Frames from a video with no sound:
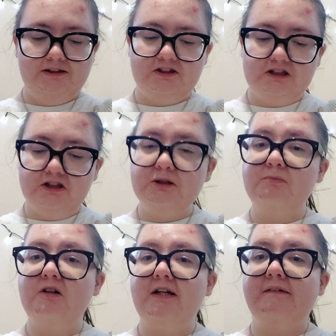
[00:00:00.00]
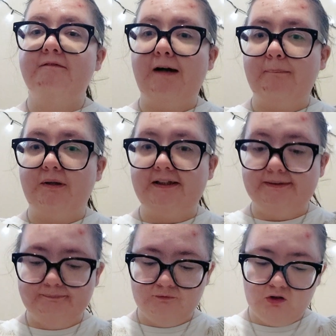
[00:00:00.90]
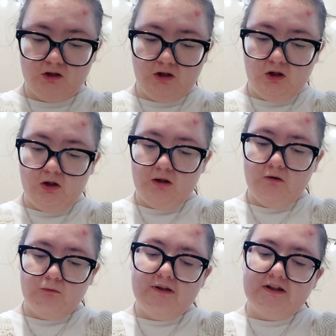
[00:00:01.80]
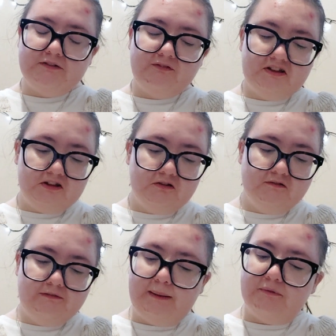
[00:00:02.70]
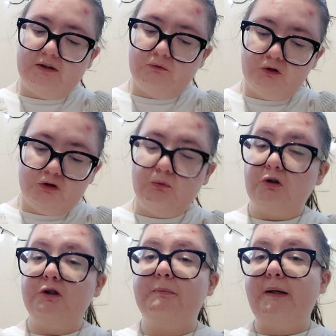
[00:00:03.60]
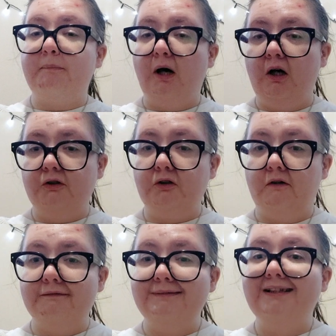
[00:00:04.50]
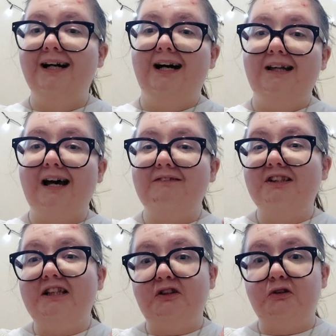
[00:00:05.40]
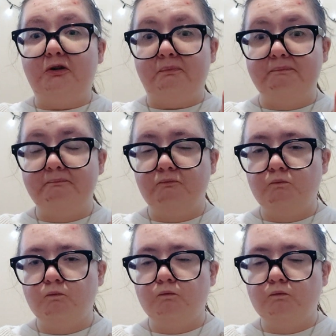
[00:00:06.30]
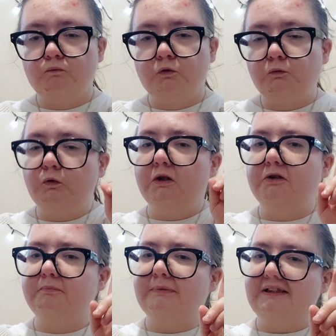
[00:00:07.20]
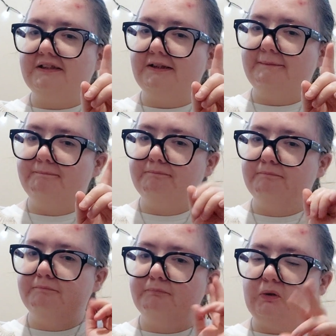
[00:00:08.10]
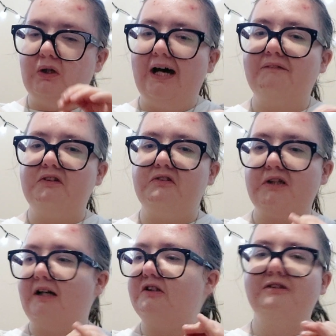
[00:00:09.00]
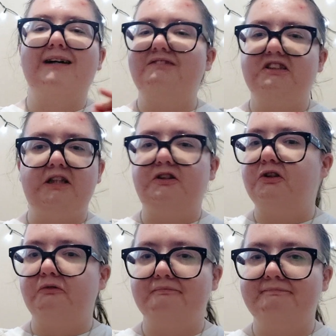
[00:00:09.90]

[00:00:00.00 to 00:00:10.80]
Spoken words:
Gingerbread Family. Which fictional family would you want to be a part of? And I have to say this too. One of them beats it, but I just have to say 2.